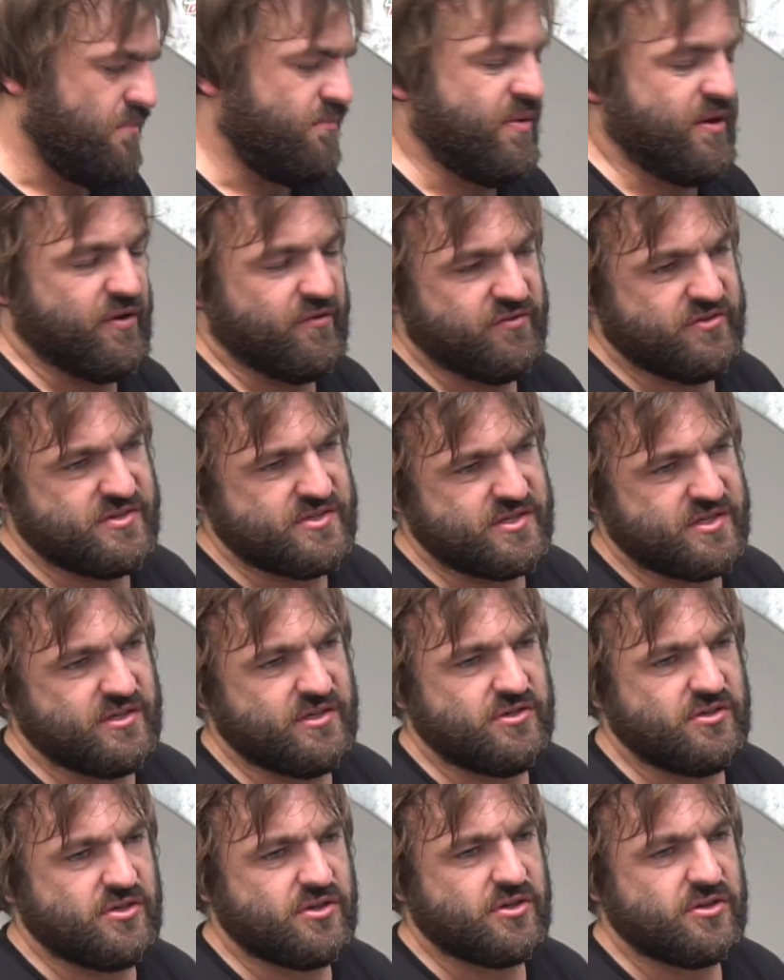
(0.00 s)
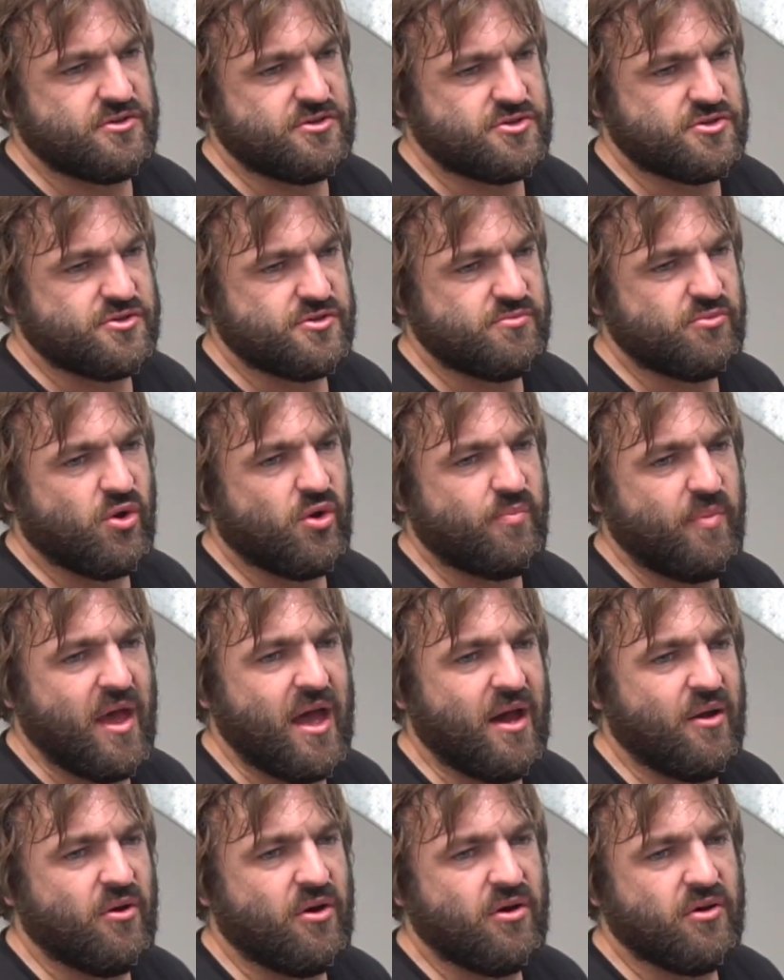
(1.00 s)
but obviously you can do more
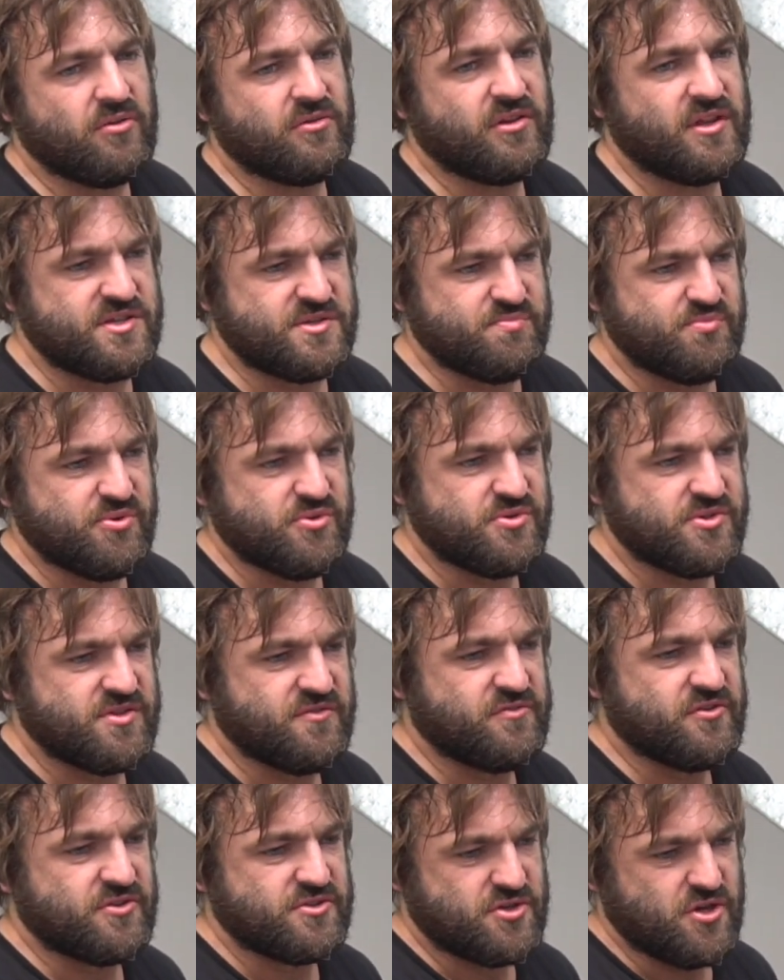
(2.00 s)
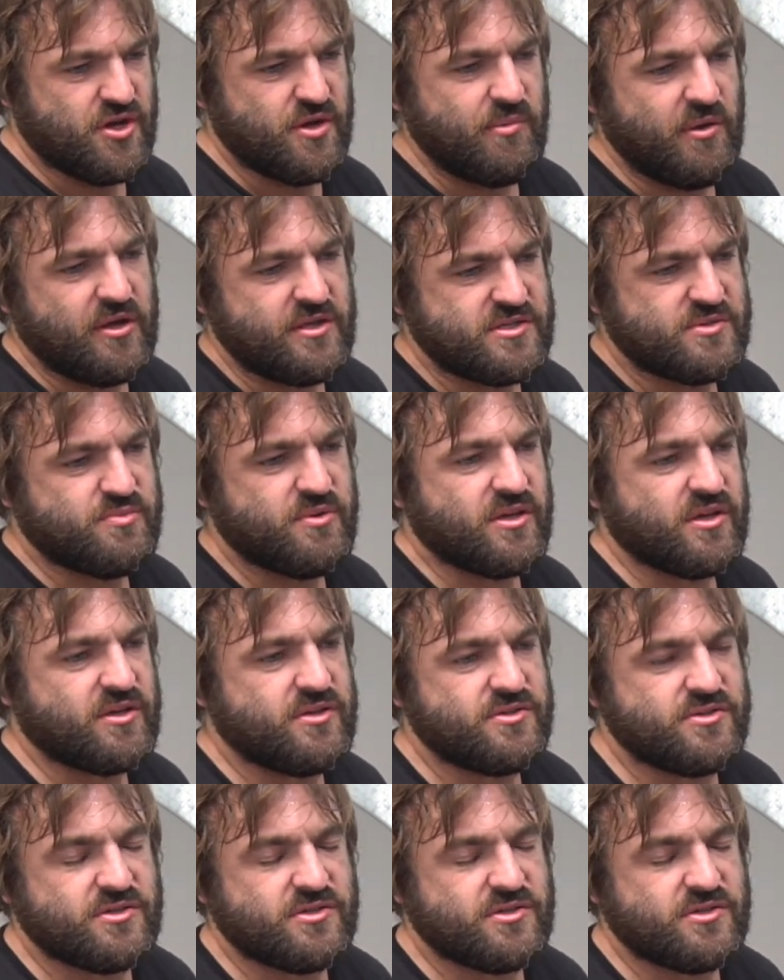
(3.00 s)
power on less boost if your turbine's bigger.